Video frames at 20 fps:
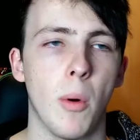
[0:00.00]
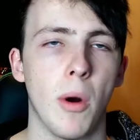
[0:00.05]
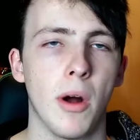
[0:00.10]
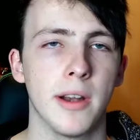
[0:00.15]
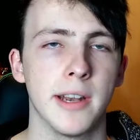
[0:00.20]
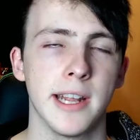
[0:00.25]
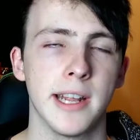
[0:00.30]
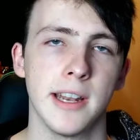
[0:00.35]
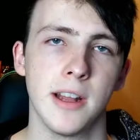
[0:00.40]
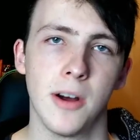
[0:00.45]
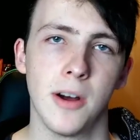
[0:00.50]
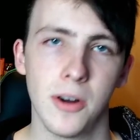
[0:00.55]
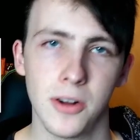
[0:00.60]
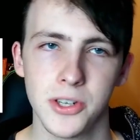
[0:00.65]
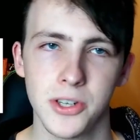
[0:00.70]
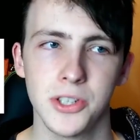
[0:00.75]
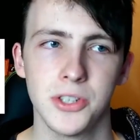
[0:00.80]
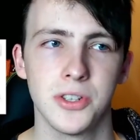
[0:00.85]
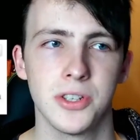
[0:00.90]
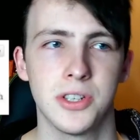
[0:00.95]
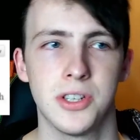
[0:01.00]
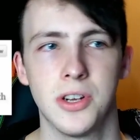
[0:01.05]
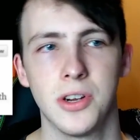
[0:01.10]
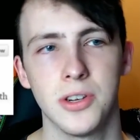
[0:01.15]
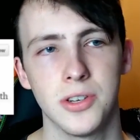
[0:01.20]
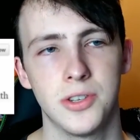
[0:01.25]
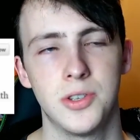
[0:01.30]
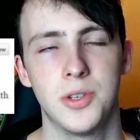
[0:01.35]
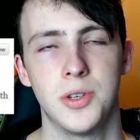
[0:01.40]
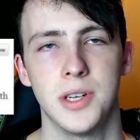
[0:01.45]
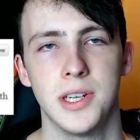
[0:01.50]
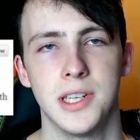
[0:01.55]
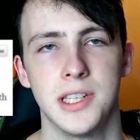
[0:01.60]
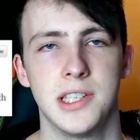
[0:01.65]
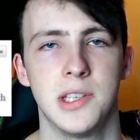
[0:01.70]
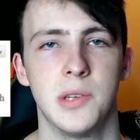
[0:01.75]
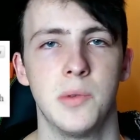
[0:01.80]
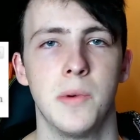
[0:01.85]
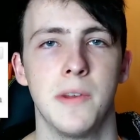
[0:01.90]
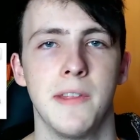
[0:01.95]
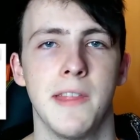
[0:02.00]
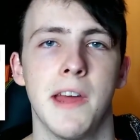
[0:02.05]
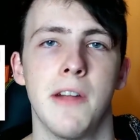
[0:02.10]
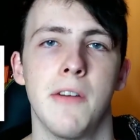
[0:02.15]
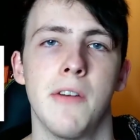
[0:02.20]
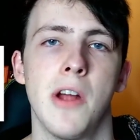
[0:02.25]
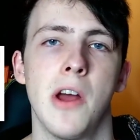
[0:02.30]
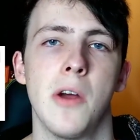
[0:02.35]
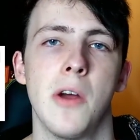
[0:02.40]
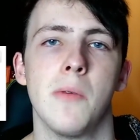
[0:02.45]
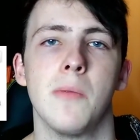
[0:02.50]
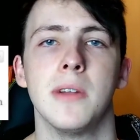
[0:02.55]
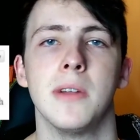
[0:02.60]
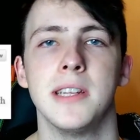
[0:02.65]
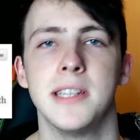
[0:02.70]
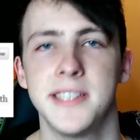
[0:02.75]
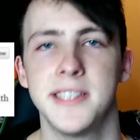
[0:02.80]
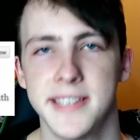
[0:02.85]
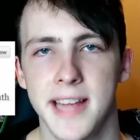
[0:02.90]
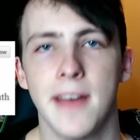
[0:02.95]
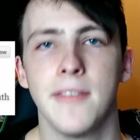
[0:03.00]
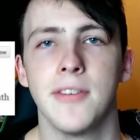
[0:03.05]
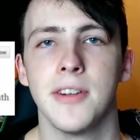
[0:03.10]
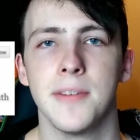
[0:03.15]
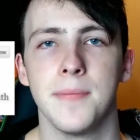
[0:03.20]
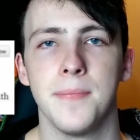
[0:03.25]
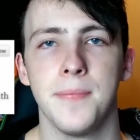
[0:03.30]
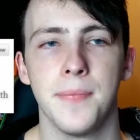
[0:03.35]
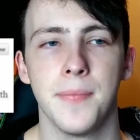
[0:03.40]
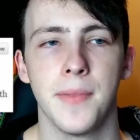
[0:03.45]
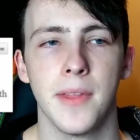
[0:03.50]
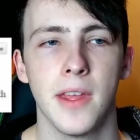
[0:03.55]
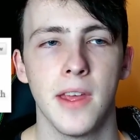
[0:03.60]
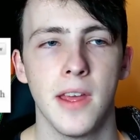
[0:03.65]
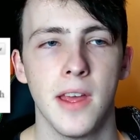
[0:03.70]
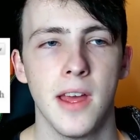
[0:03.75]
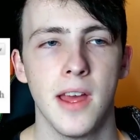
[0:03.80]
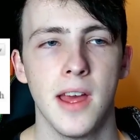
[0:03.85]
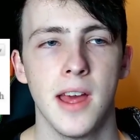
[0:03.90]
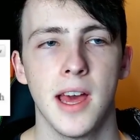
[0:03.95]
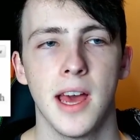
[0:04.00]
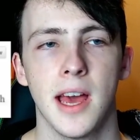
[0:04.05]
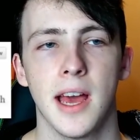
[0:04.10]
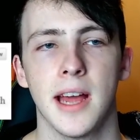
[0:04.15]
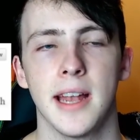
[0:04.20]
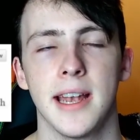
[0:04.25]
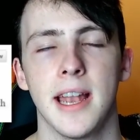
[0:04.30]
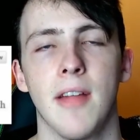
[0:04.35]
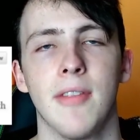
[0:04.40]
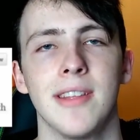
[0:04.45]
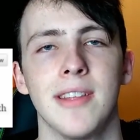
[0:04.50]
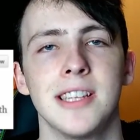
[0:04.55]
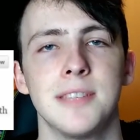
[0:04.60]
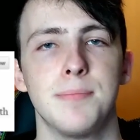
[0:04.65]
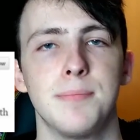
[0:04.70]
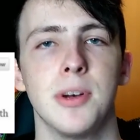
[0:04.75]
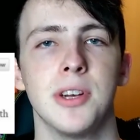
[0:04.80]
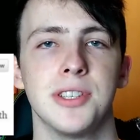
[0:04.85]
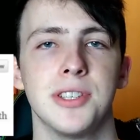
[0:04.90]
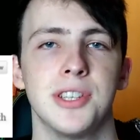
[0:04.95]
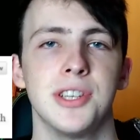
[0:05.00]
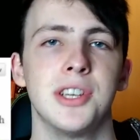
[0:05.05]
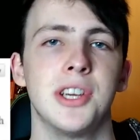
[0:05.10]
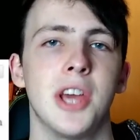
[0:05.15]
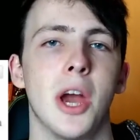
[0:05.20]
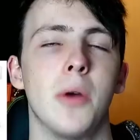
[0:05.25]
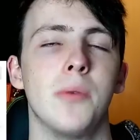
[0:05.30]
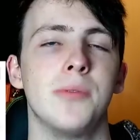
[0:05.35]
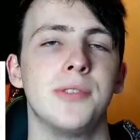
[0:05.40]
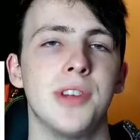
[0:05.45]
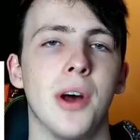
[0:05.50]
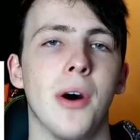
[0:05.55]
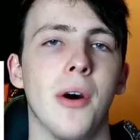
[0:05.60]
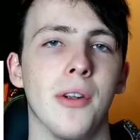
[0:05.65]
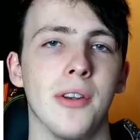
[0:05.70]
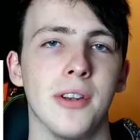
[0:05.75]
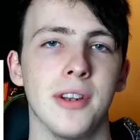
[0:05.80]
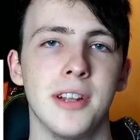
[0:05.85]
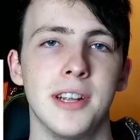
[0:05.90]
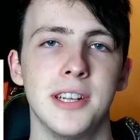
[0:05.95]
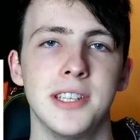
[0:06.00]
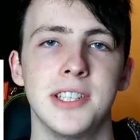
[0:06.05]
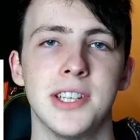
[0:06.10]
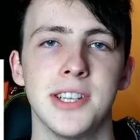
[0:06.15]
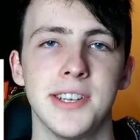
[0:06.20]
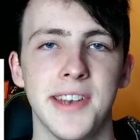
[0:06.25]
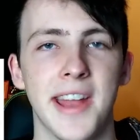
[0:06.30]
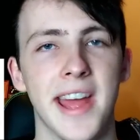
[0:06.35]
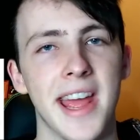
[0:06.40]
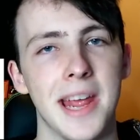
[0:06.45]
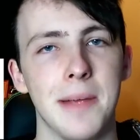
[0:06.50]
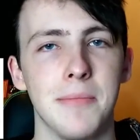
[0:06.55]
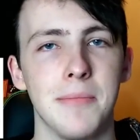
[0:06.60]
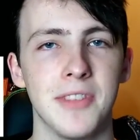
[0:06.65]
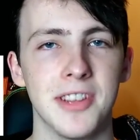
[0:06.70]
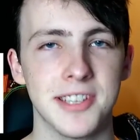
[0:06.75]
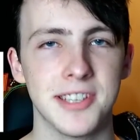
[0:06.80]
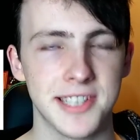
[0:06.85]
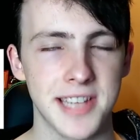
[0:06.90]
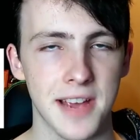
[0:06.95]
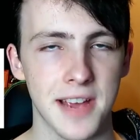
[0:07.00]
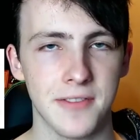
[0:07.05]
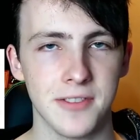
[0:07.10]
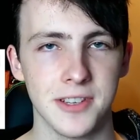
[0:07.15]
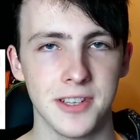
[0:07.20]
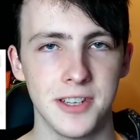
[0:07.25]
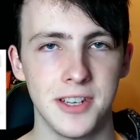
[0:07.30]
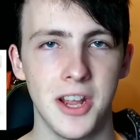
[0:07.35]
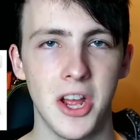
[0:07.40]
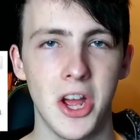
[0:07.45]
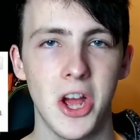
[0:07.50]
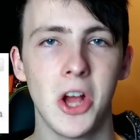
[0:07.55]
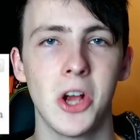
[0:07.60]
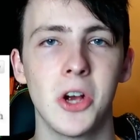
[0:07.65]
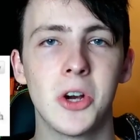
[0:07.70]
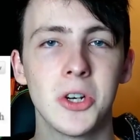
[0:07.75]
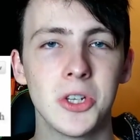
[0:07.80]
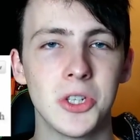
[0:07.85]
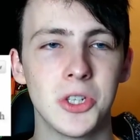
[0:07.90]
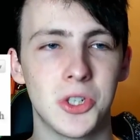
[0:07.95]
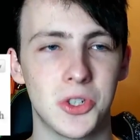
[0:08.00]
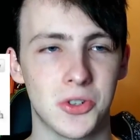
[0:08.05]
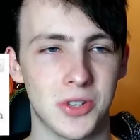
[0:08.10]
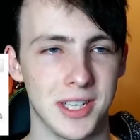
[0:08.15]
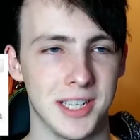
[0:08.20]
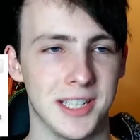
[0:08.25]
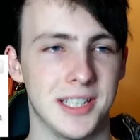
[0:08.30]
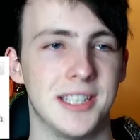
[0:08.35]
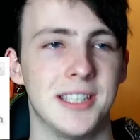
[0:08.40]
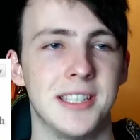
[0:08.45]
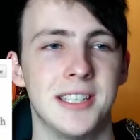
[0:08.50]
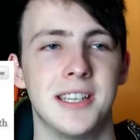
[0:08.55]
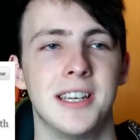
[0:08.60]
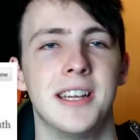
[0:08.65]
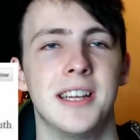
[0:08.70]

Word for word: one in 100 countries when there are only seven? Now this person goes on to name the seven countries.